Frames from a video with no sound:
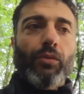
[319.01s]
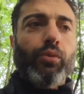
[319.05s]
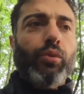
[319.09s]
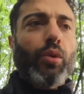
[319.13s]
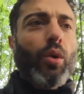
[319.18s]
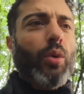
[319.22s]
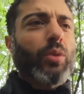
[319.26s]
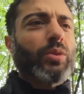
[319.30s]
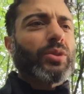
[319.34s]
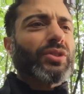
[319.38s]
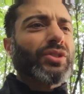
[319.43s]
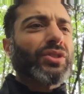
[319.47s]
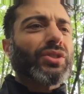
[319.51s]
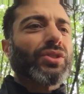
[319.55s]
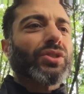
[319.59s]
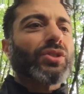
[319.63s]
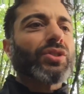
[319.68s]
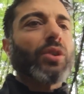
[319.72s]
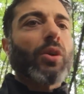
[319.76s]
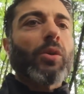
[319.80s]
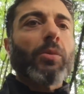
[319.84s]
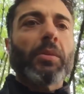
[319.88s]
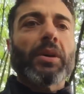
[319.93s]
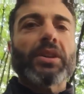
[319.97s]
Rode
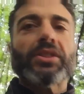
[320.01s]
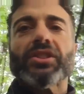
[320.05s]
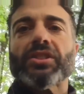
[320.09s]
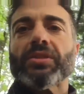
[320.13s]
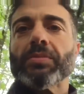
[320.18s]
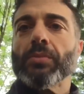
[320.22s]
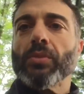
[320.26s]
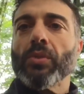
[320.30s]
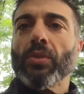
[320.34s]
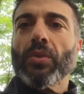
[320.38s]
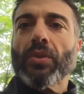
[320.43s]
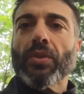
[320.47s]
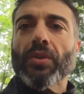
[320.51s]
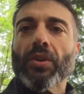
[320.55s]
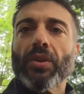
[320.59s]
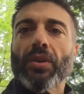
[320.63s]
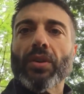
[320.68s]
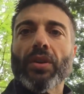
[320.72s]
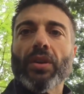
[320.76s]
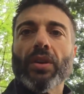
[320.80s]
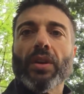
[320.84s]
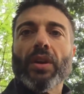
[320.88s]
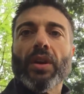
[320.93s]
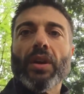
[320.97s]
so much
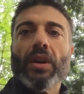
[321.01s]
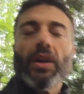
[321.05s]
smoother.